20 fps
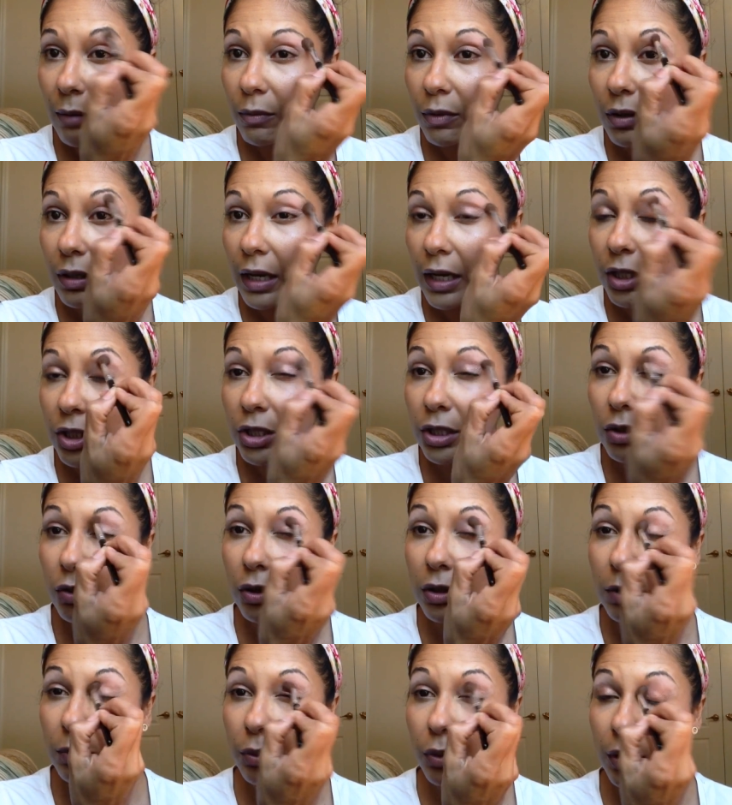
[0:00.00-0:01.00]
I'm actually
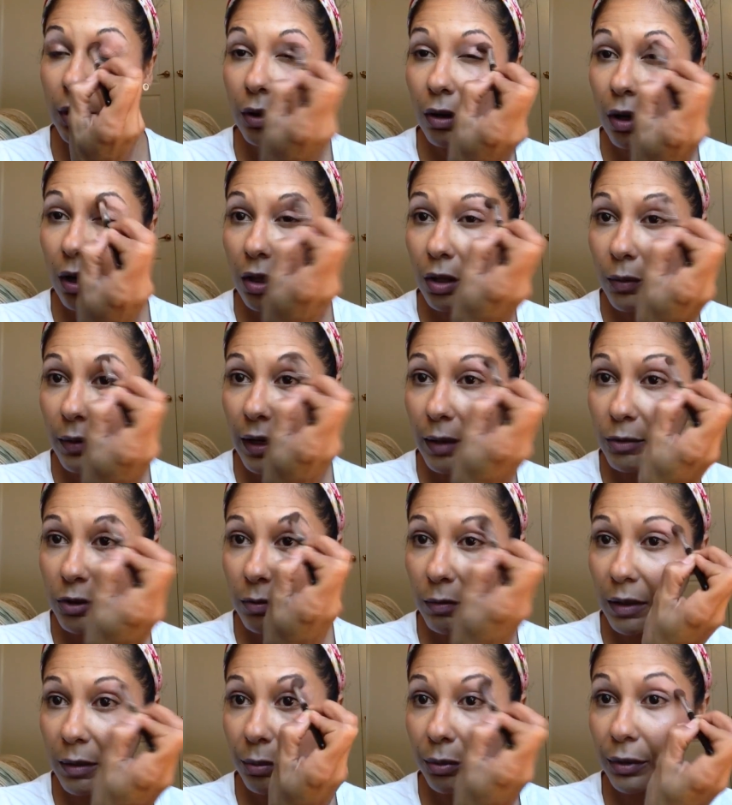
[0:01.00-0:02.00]
going to put it all the way up to
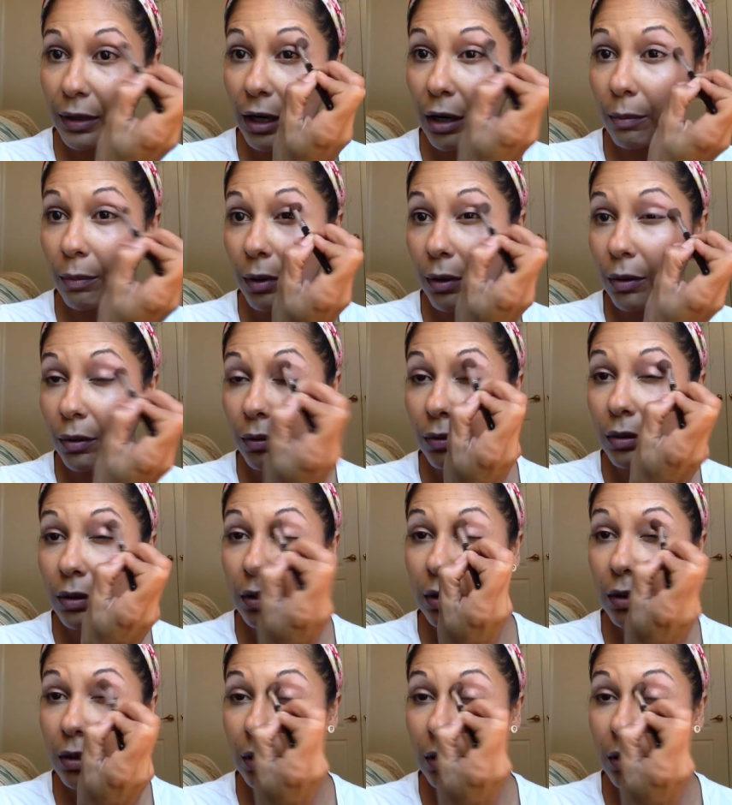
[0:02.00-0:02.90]
my brow bone.